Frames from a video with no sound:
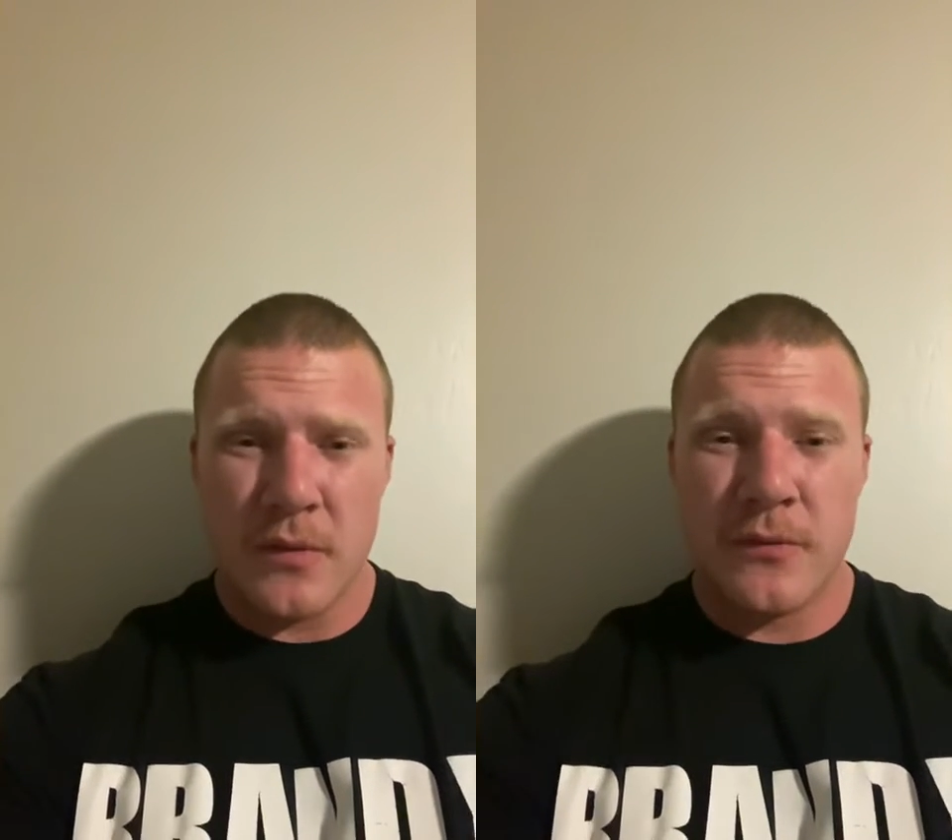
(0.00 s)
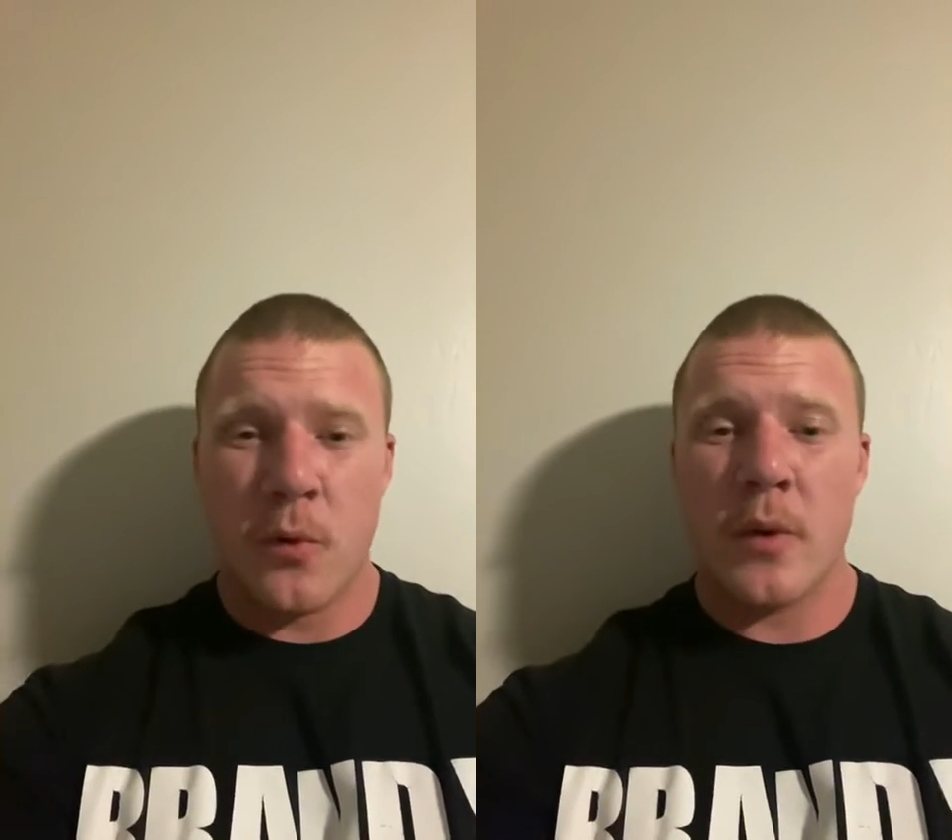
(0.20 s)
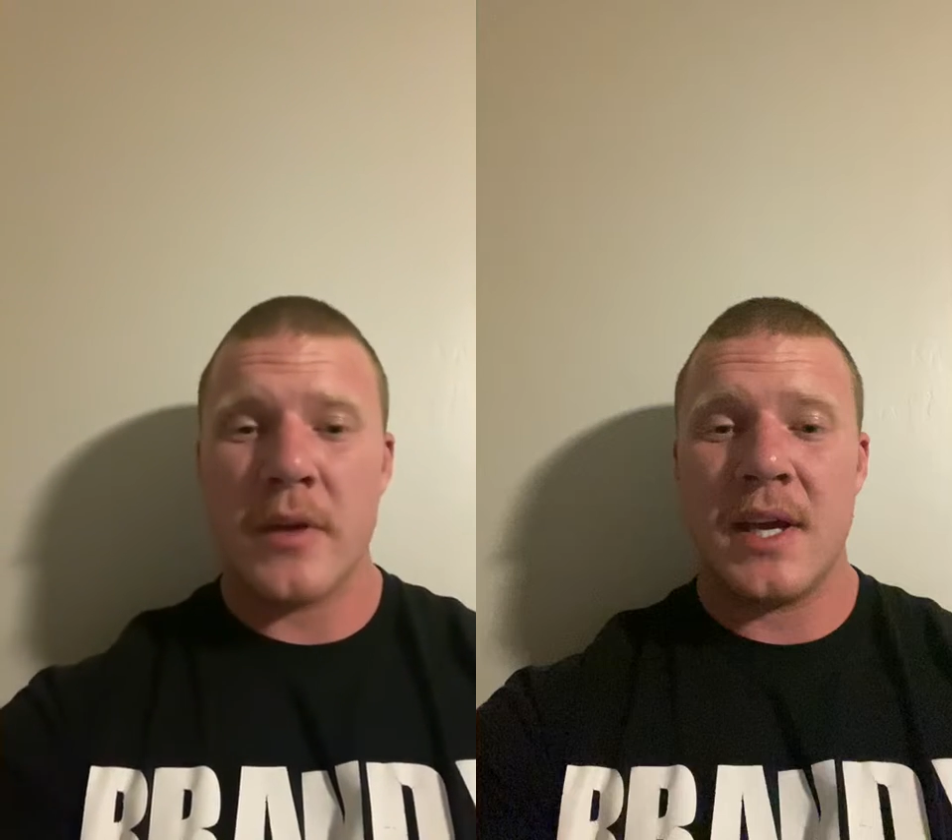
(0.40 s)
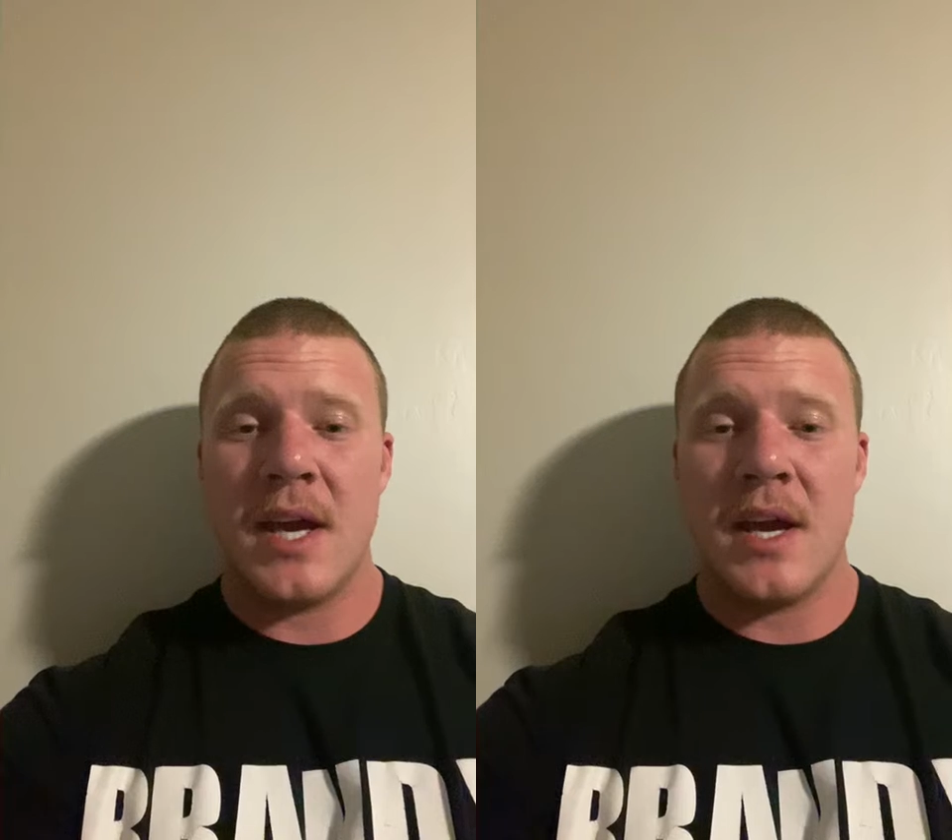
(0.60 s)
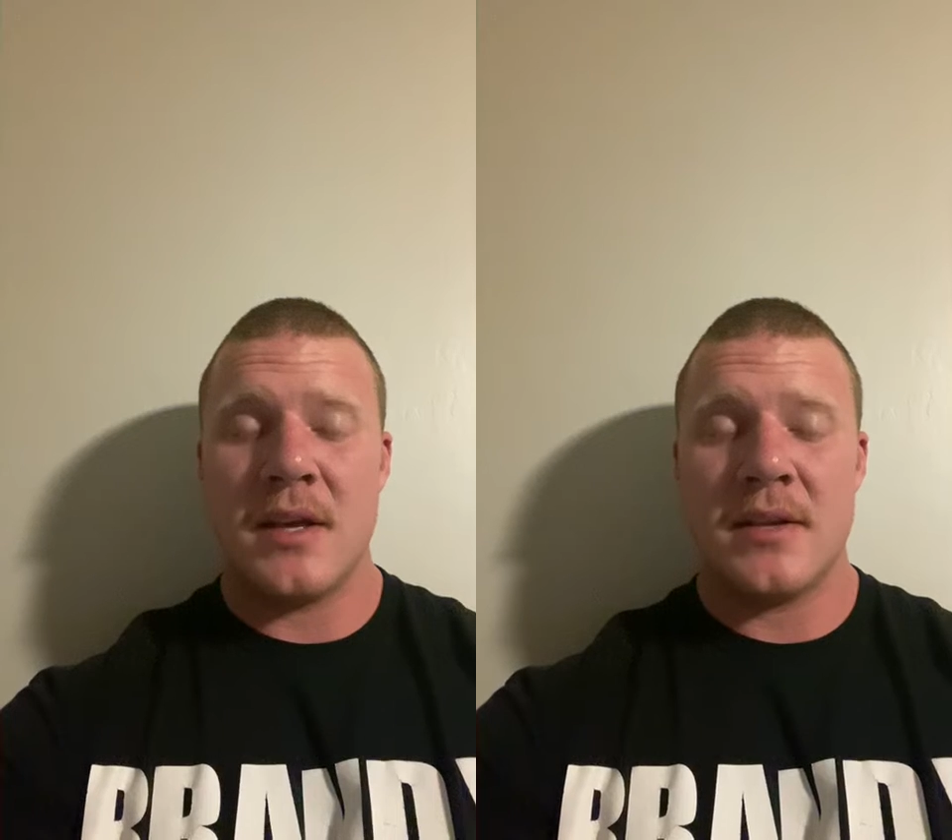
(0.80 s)
for the
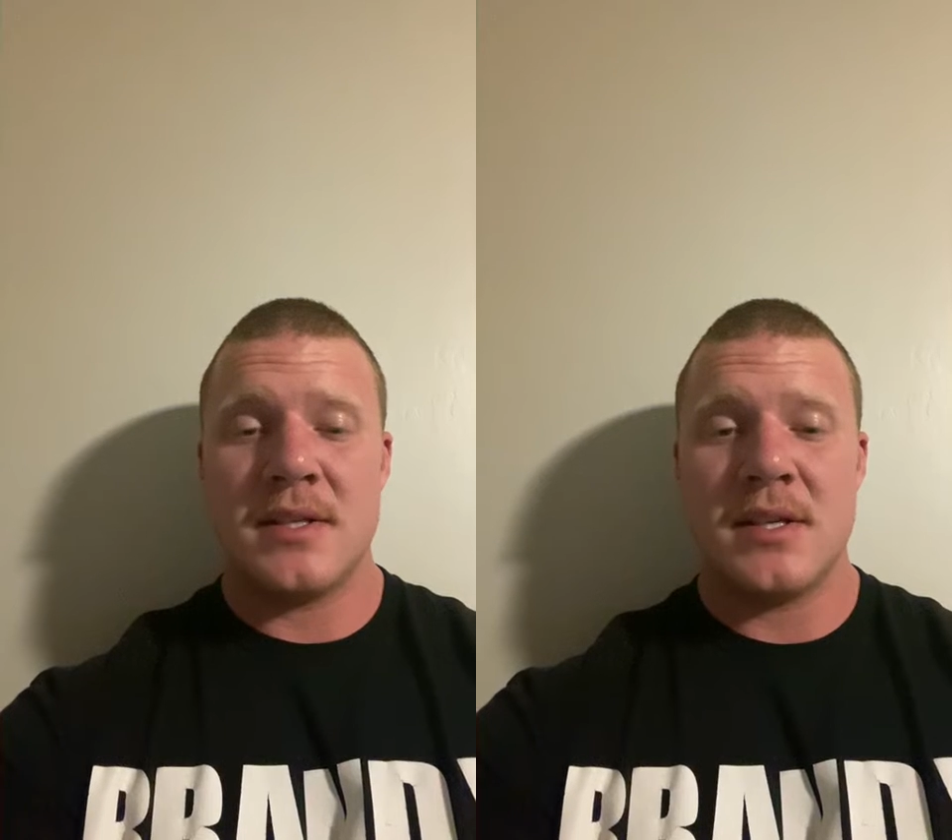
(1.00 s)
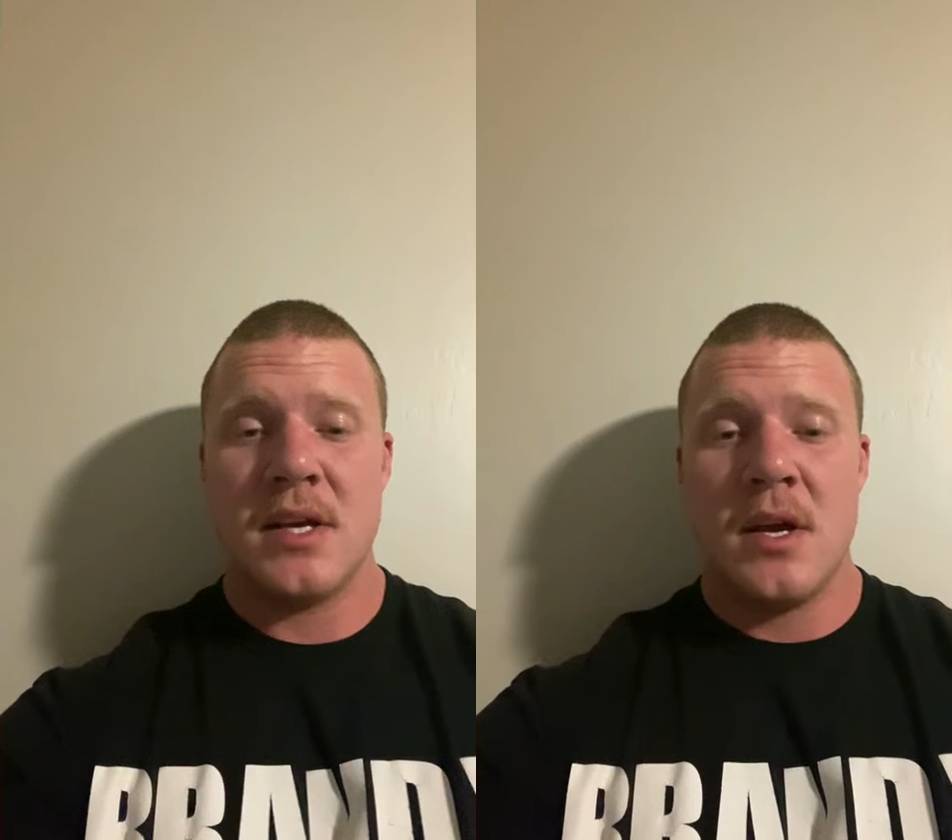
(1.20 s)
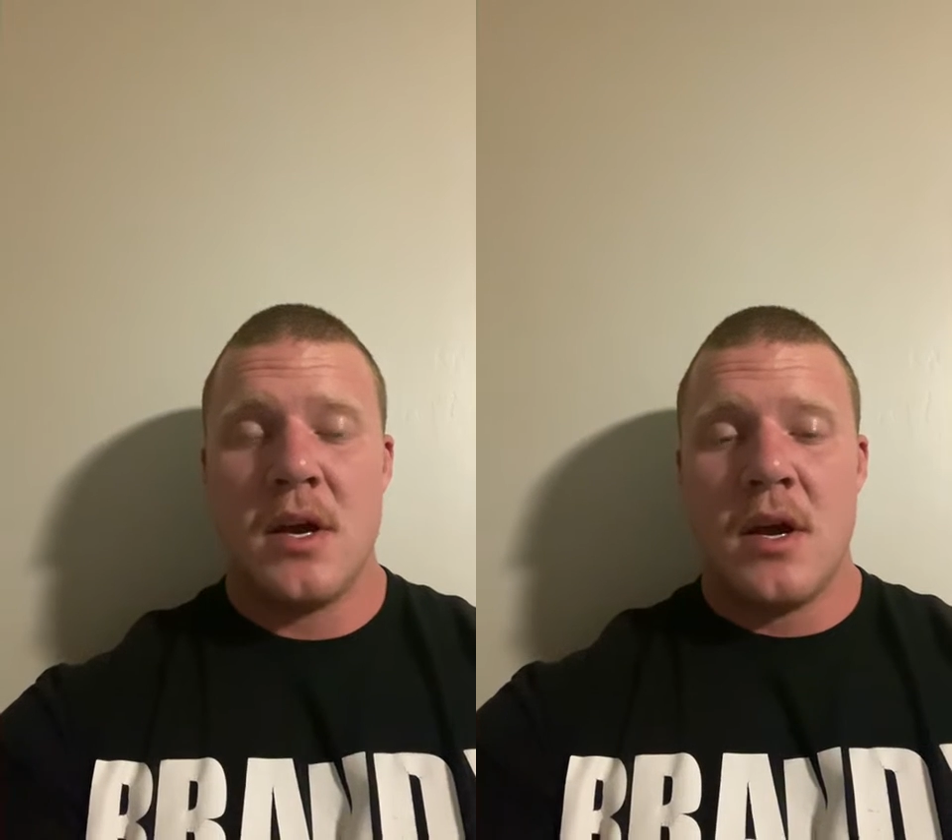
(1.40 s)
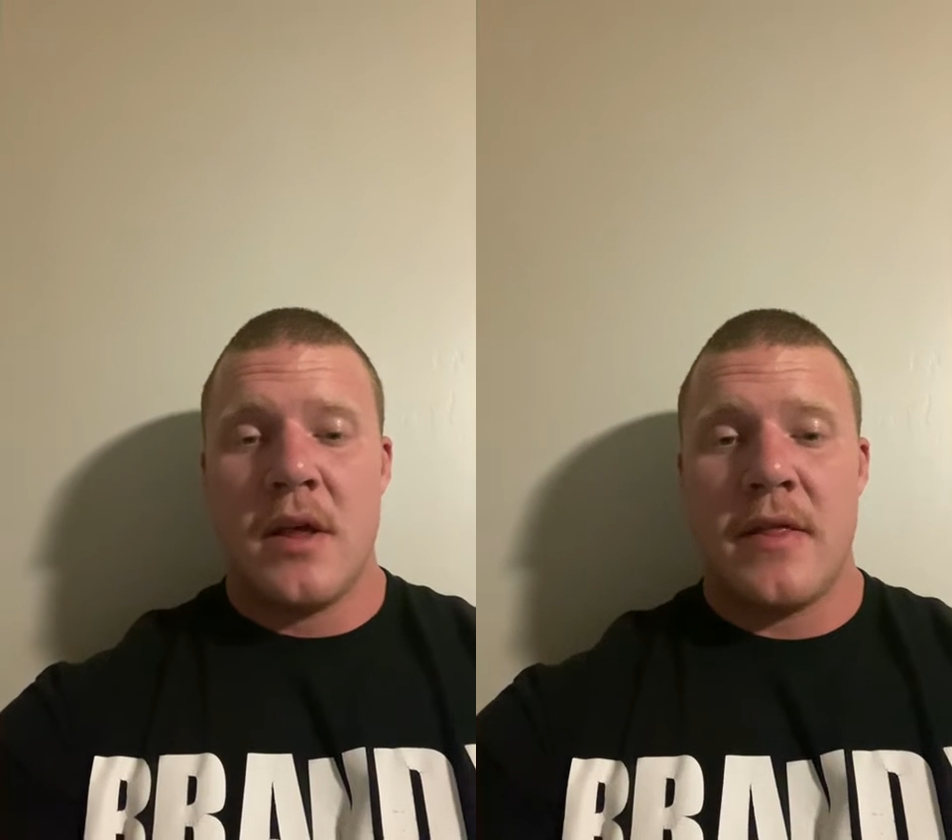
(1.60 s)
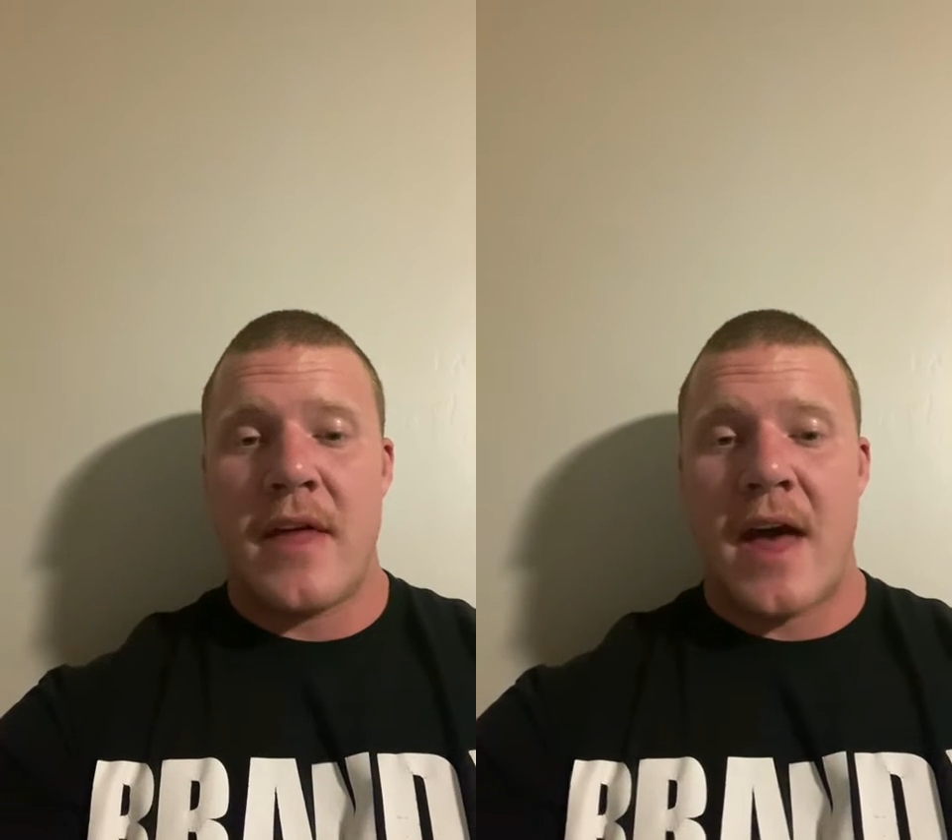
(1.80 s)
kids
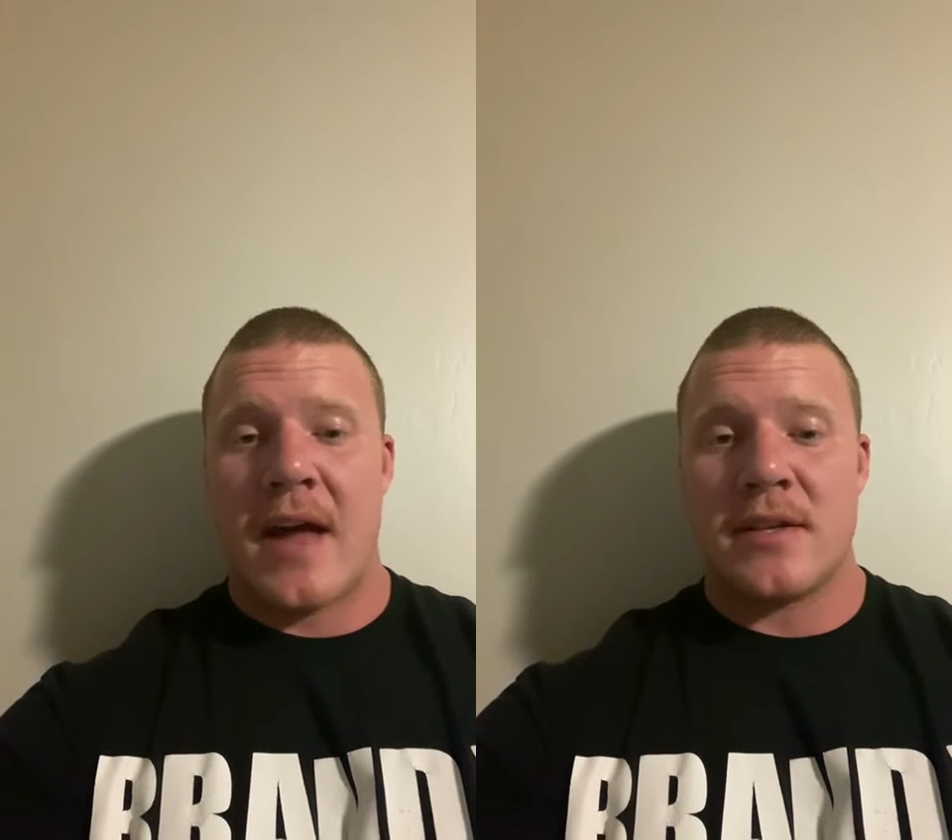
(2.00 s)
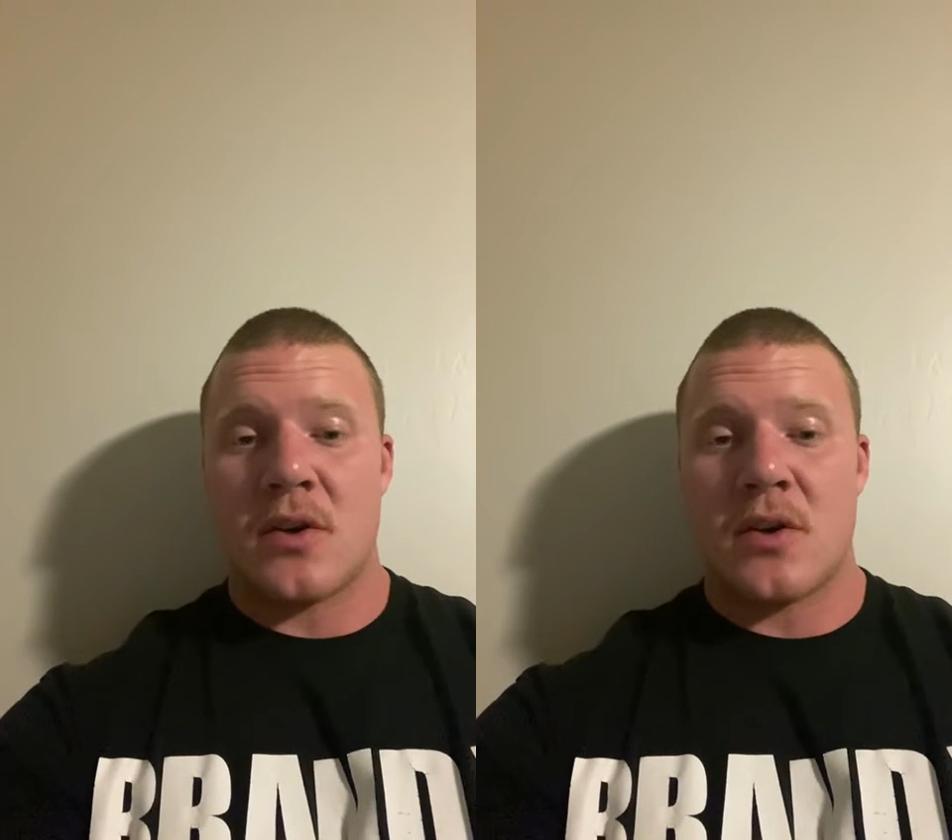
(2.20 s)
that